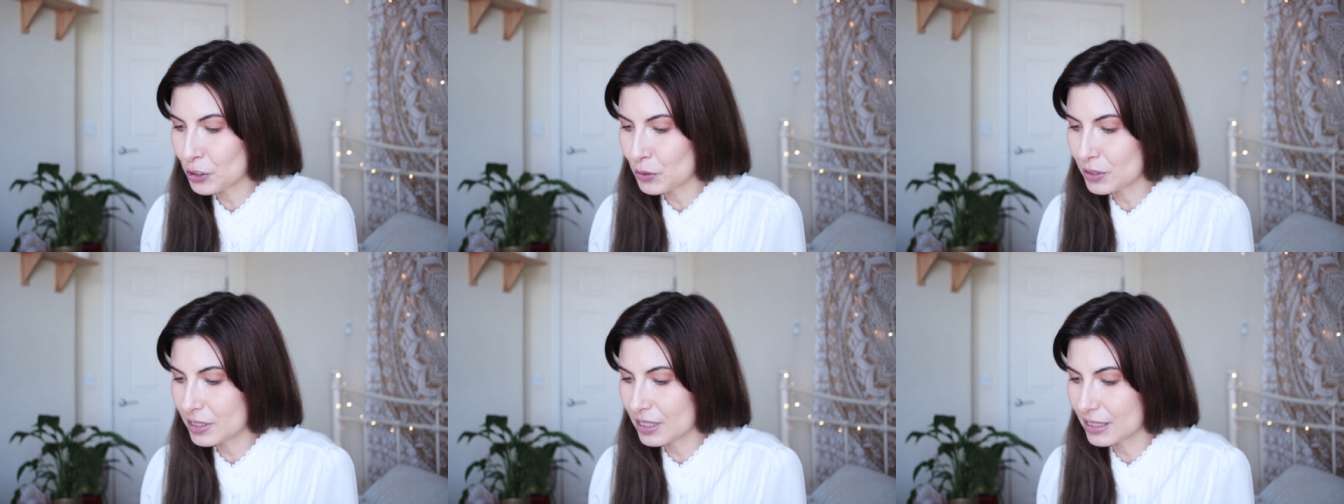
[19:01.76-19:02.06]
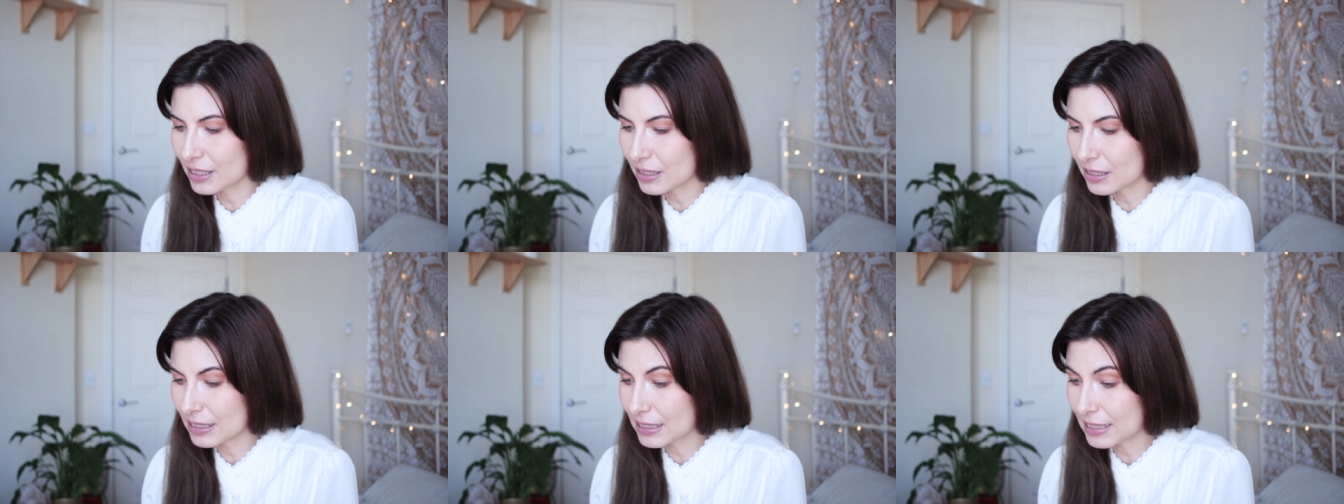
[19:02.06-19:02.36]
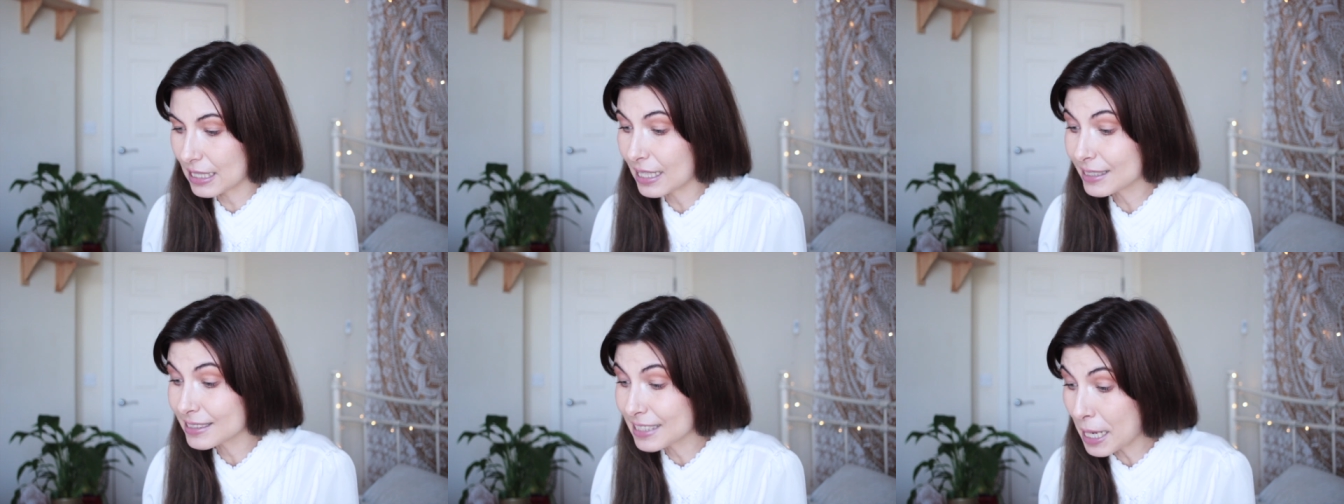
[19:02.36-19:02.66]
choosing to
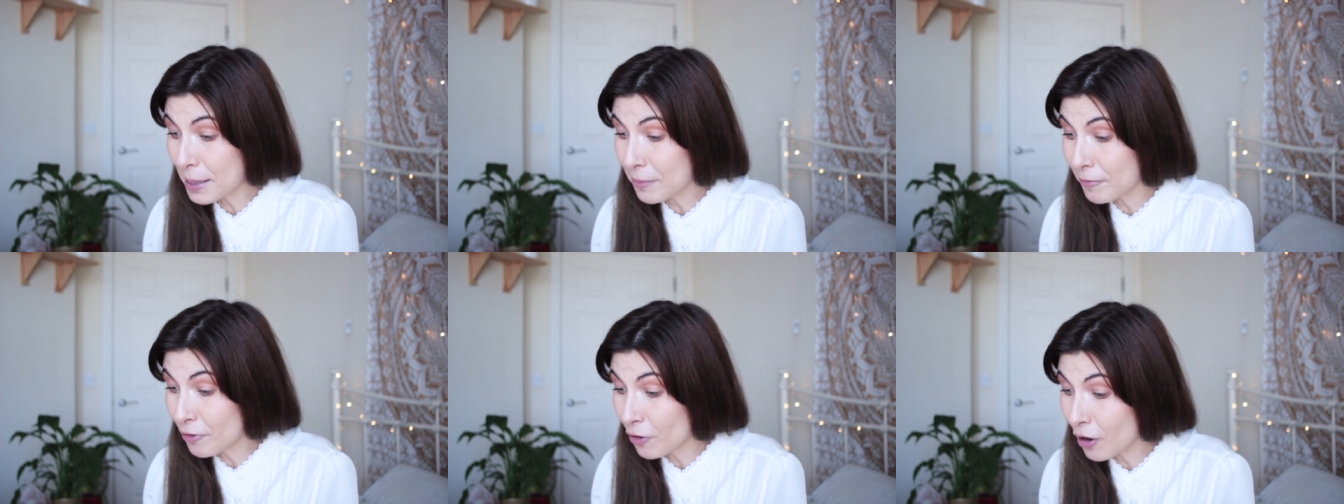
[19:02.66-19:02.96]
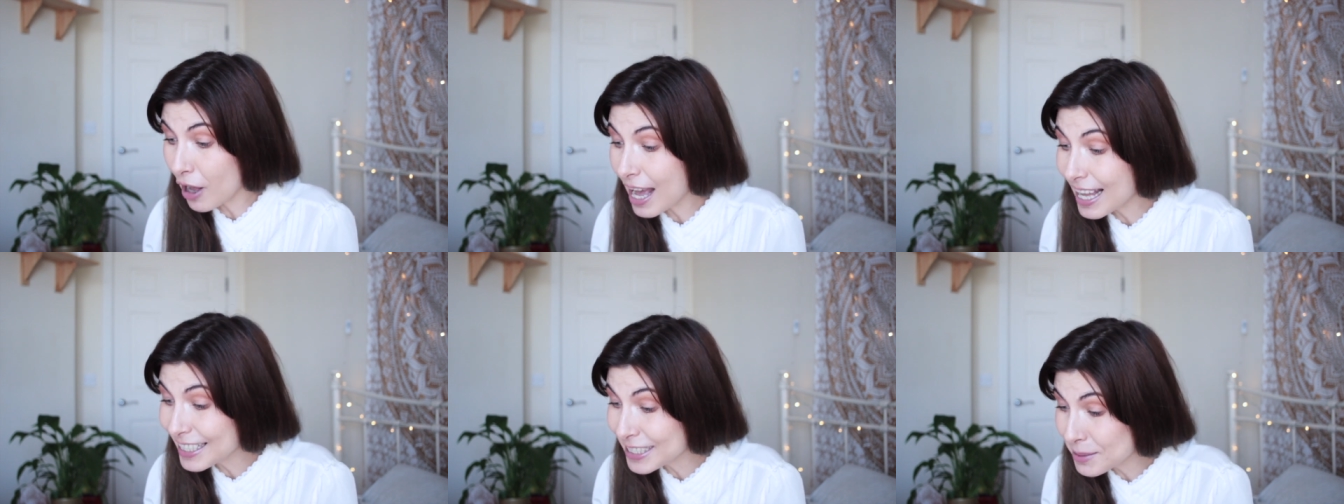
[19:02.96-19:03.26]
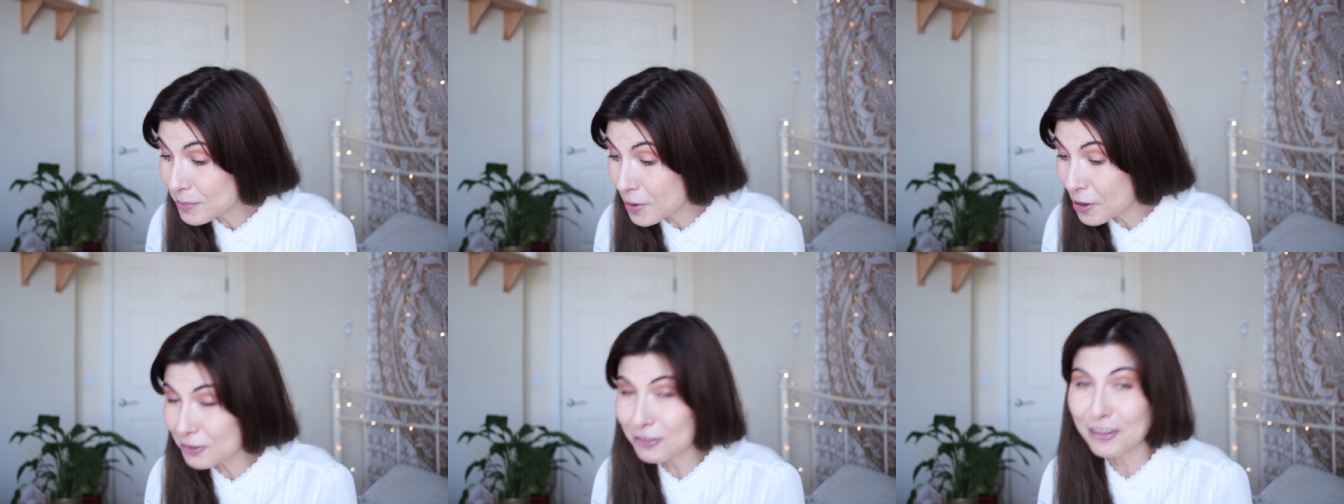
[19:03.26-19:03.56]
stand up for
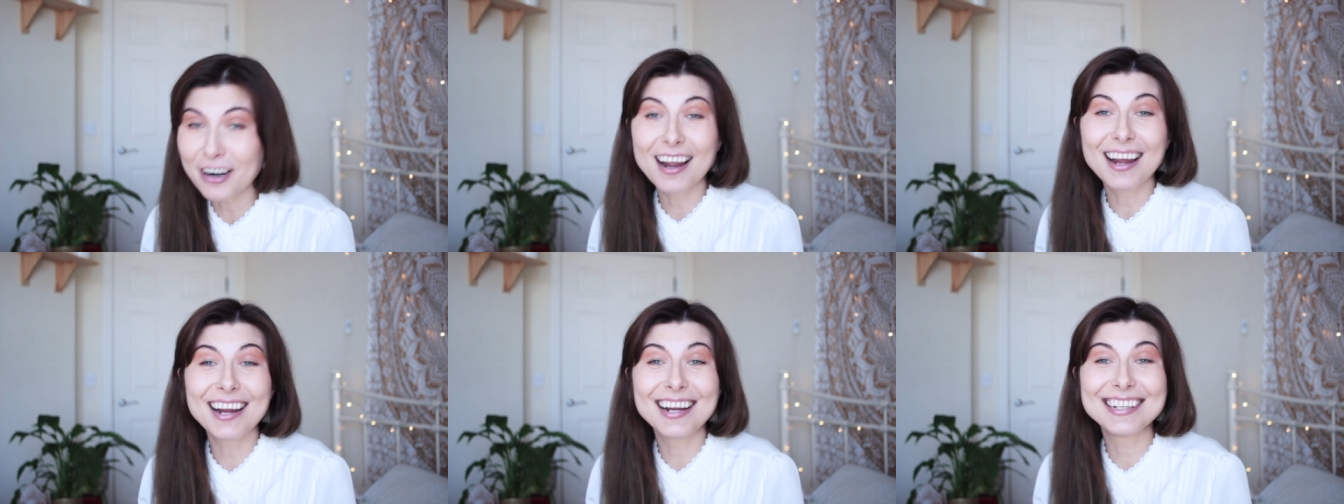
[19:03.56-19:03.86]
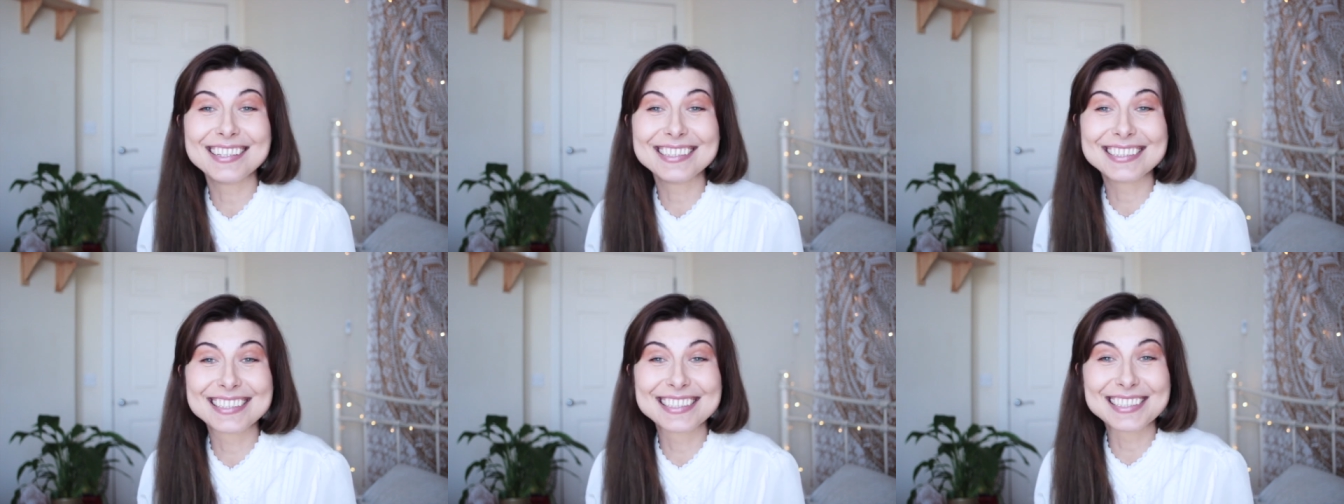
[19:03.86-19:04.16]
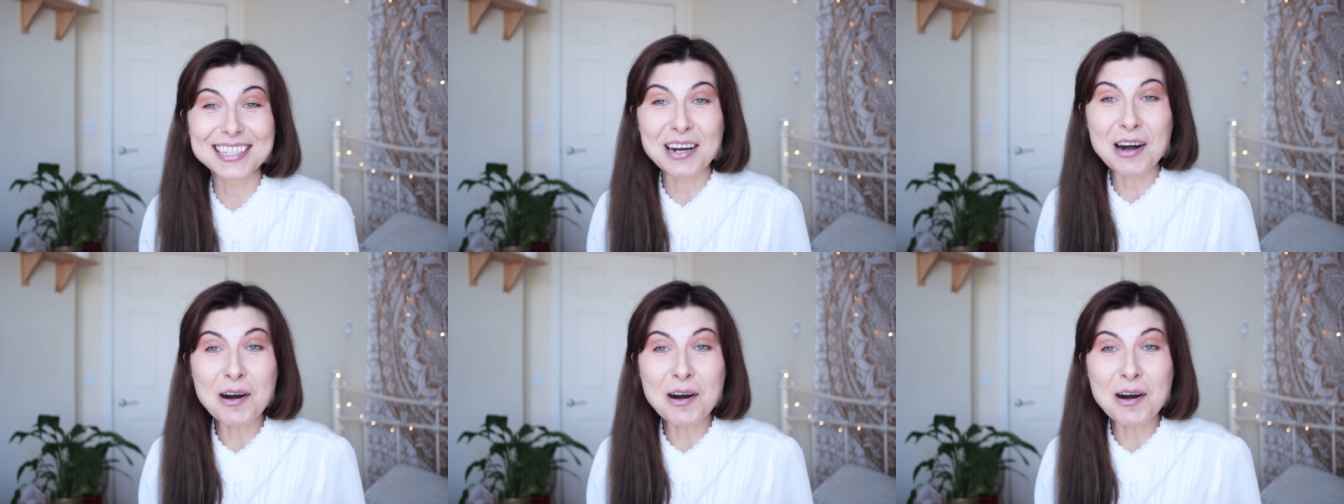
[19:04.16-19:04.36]
animal rights!